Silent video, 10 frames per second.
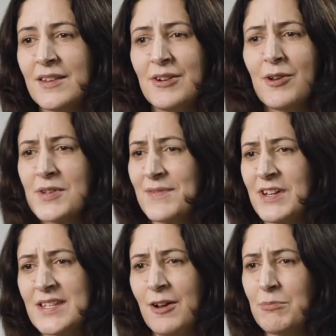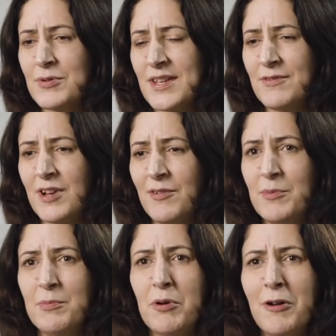There are lots of examples of
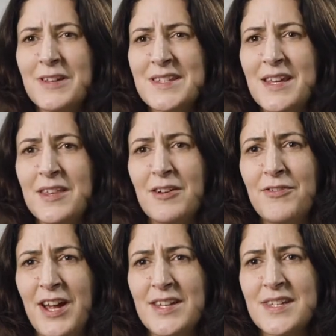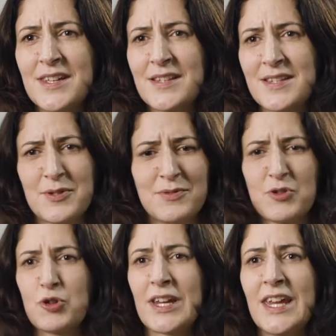government policy that have had a sort of
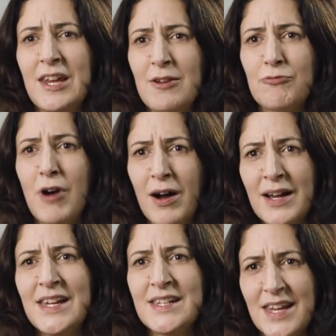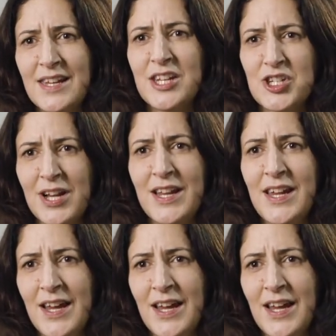tricky ride initially.